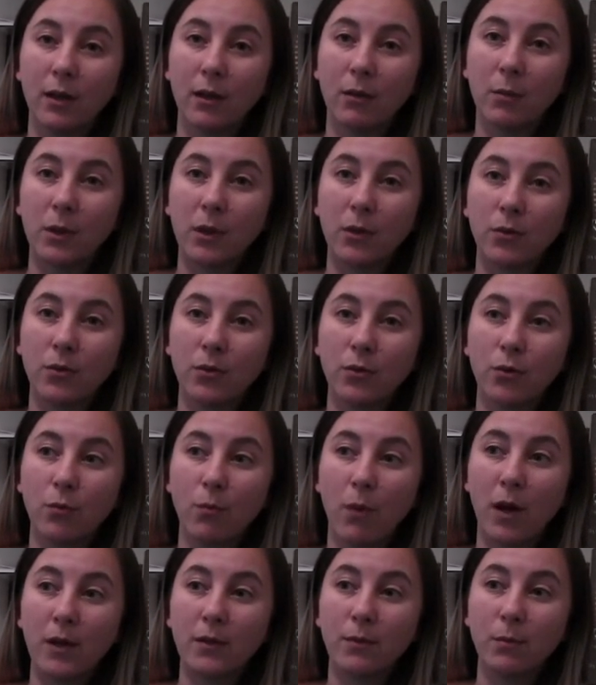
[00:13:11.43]
Because you
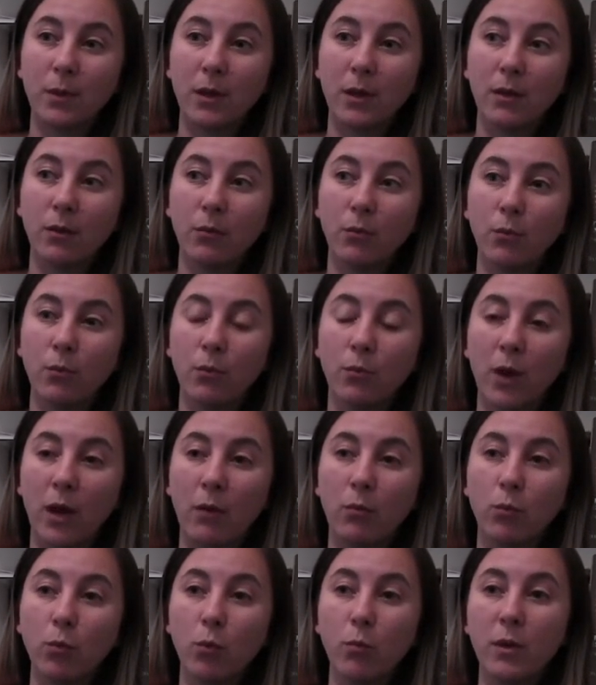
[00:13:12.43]
might be
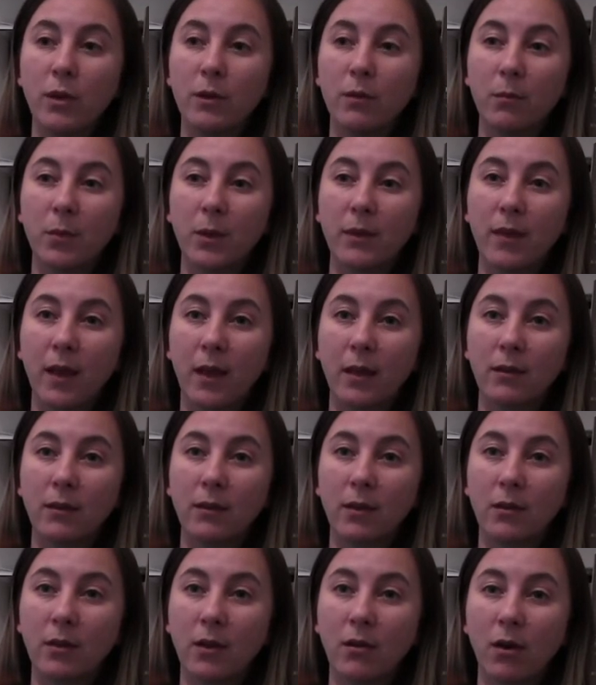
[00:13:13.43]
a woman, but then
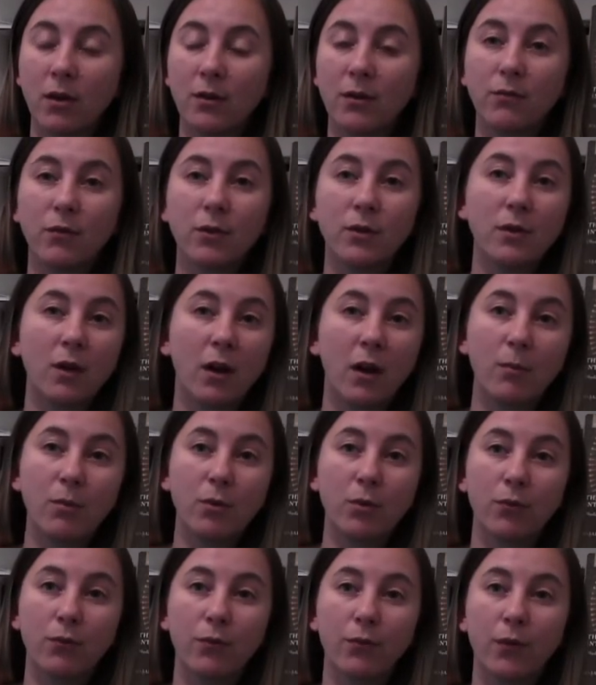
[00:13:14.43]
there are different types
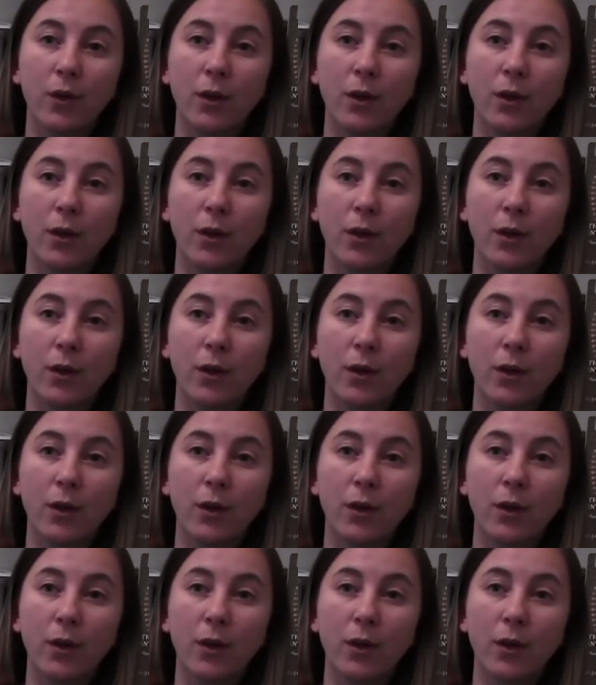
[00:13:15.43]
of